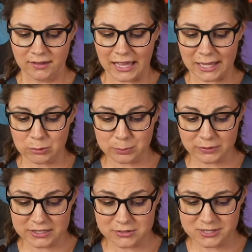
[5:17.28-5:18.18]
I will
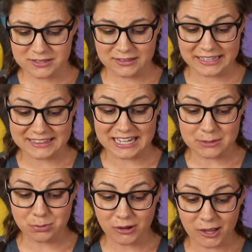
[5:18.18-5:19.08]
bring you to the land that I
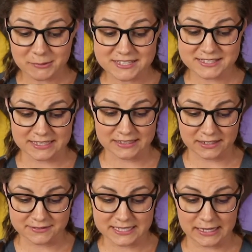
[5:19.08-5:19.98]
promised to
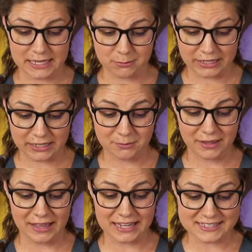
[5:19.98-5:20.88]
give to Abraham,
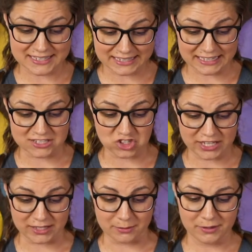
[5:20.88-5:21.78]
Isaac, and
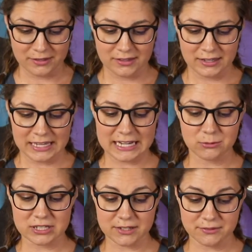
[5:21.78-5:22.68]
Jacob, and I
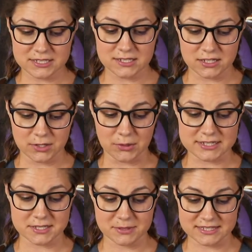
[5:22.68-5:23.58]
will give it to you
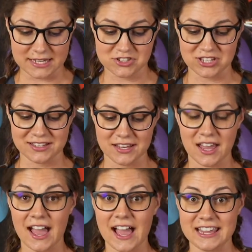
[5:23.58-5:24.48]
as a possession.
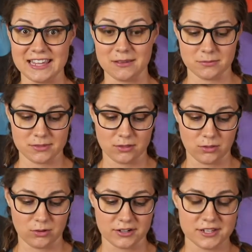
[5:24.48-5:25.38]
I am the
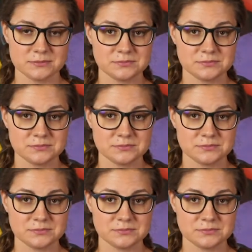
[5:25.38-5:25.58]
Lord.